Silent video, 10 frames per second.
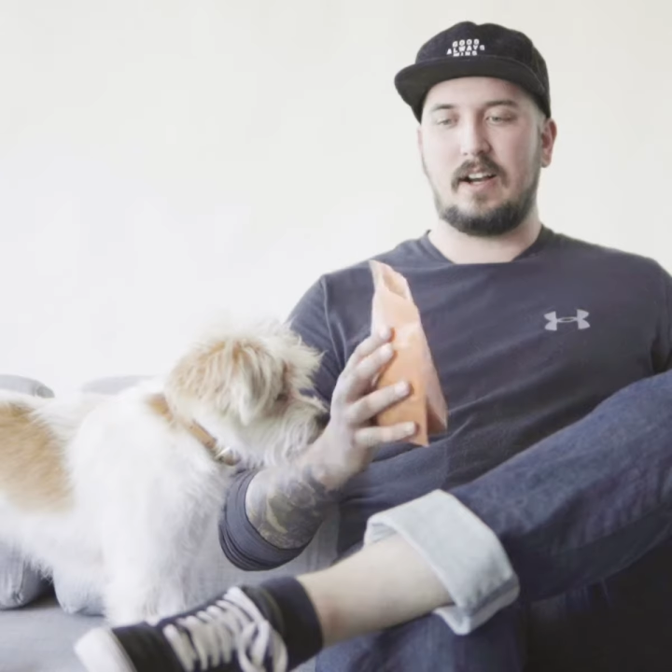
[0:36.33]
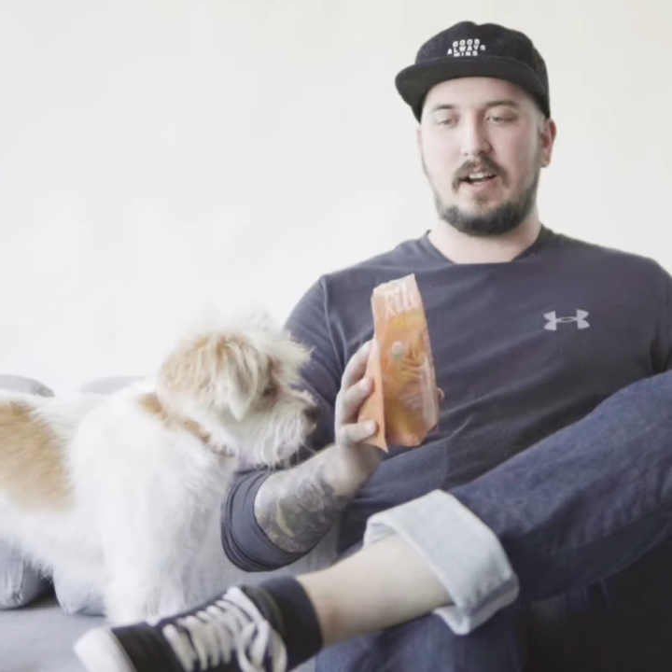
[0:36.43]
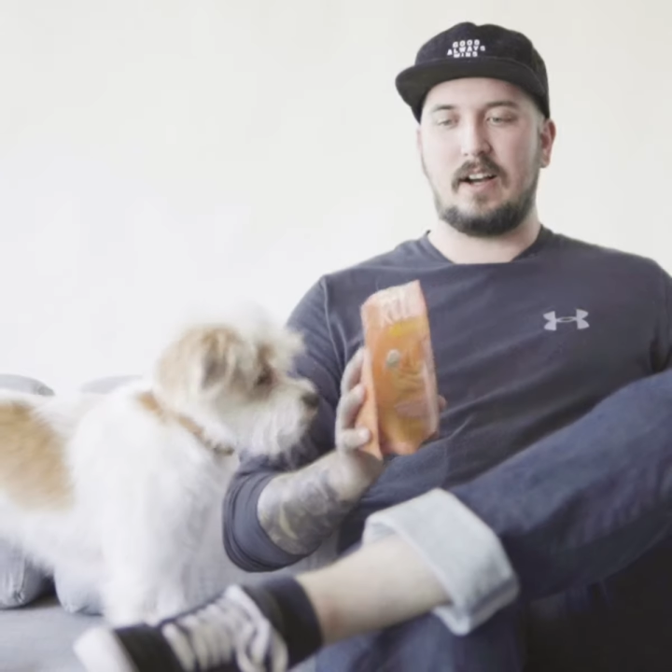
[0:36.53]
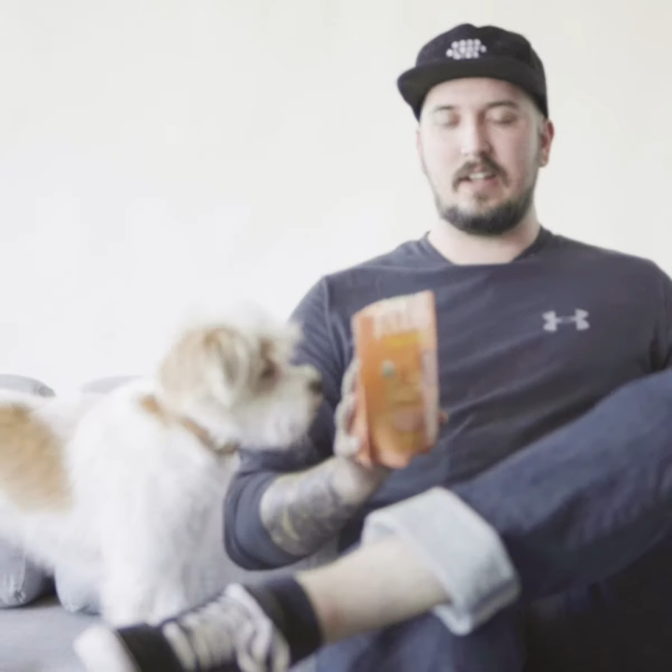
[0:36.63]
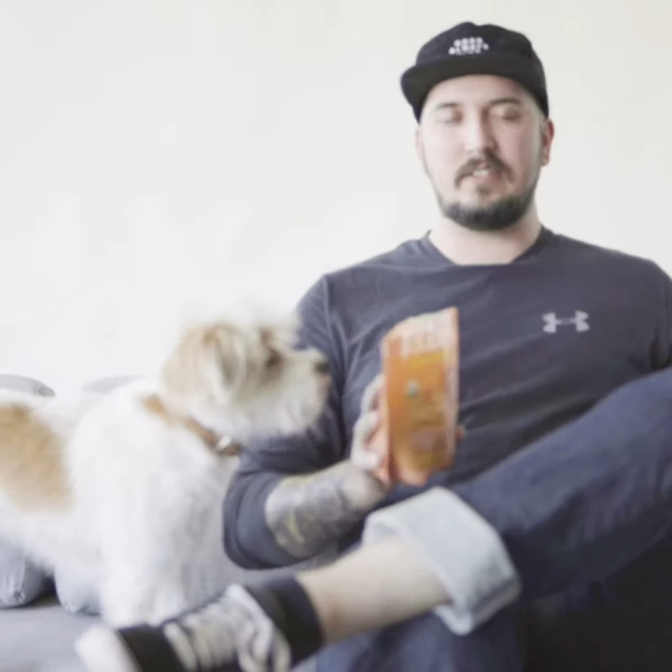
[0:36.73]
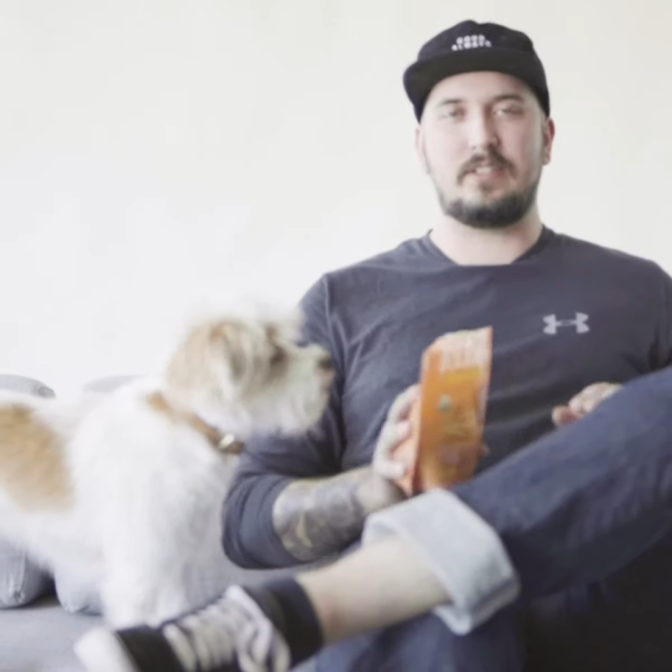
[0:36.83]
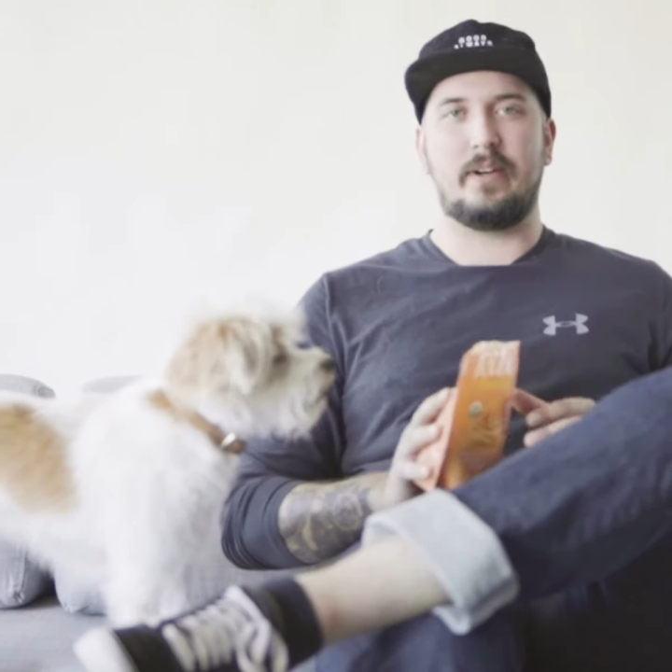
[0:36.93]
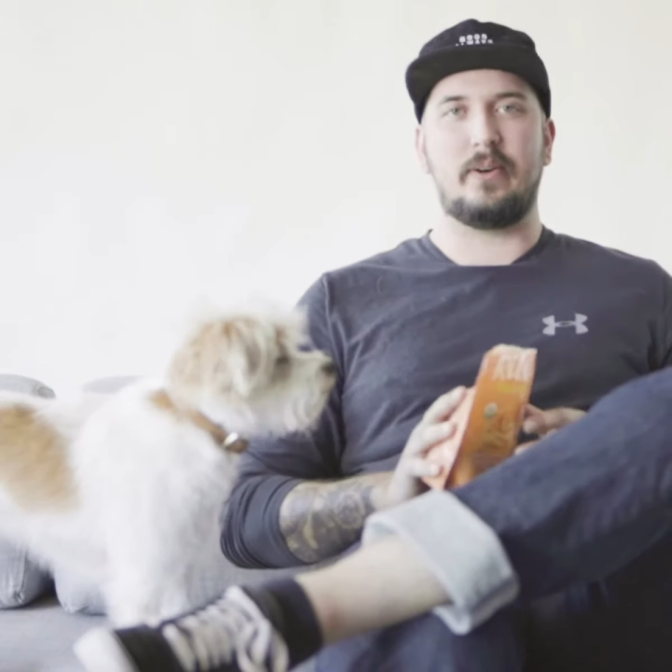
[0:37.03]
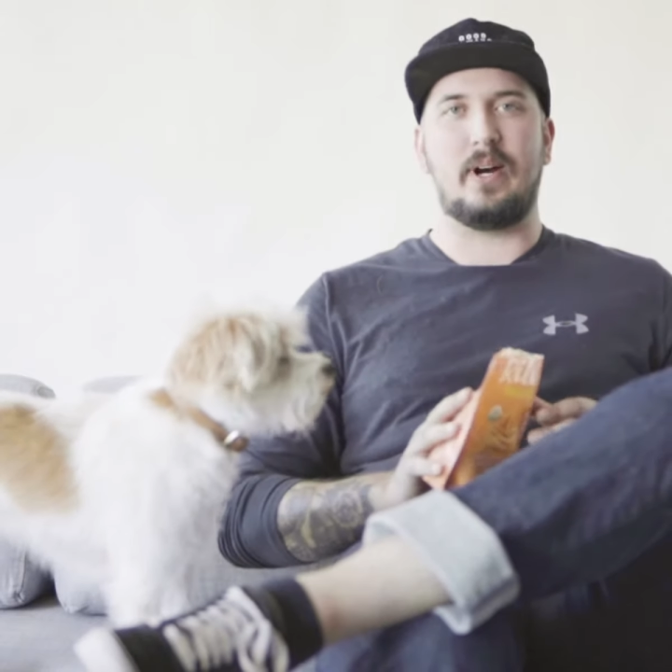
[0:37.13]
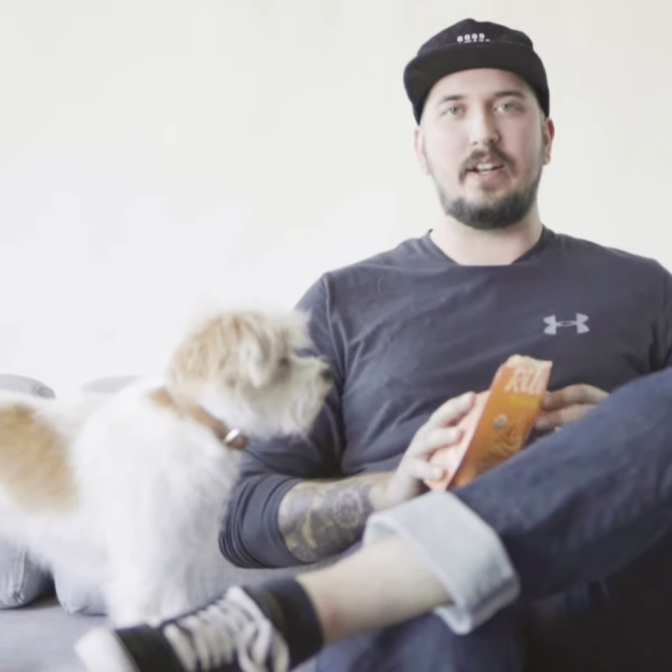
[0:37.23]
Uh,
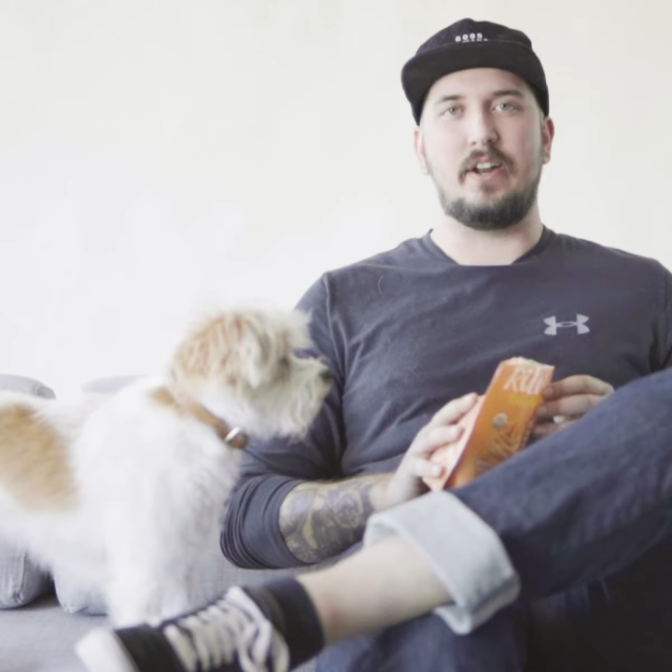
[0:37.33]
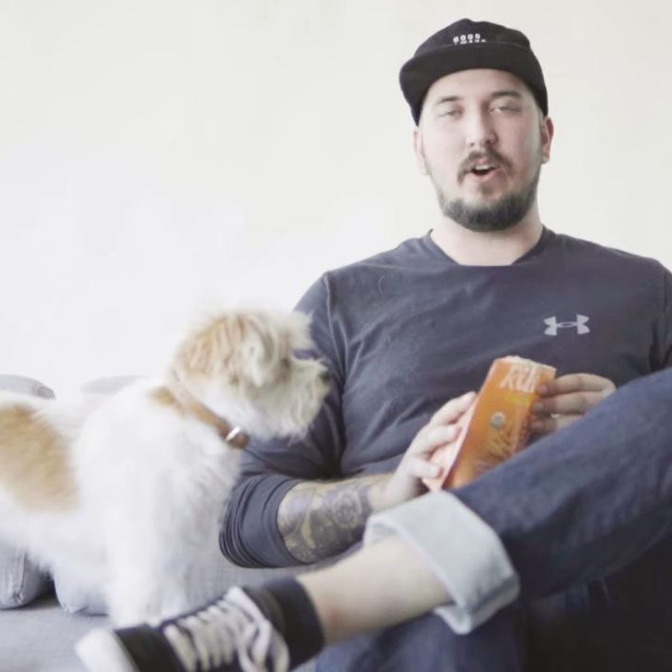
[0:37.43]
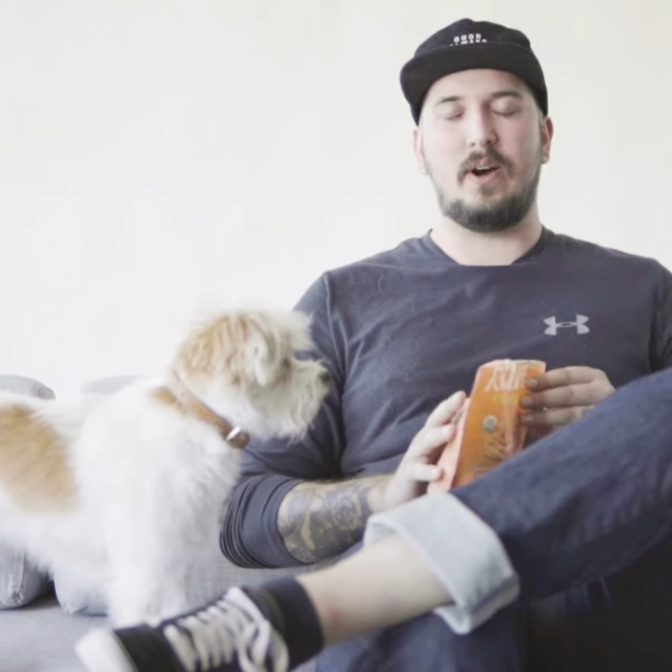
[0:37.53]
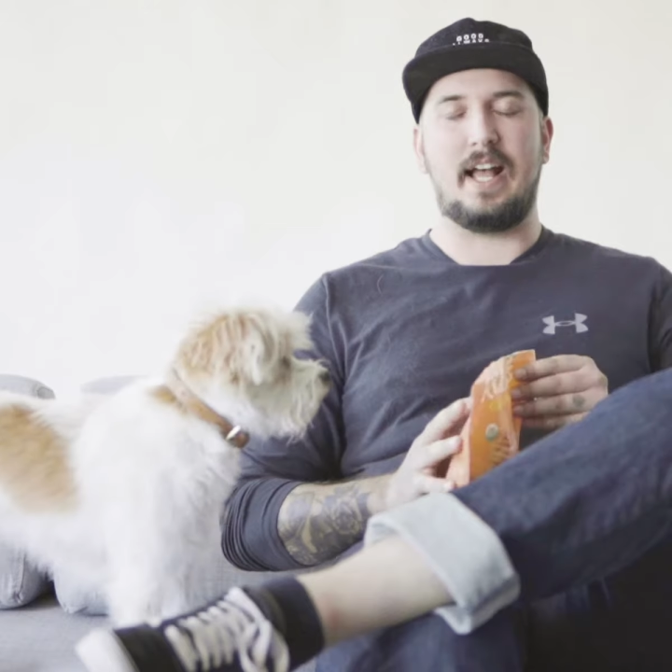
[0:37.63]
so uh, no,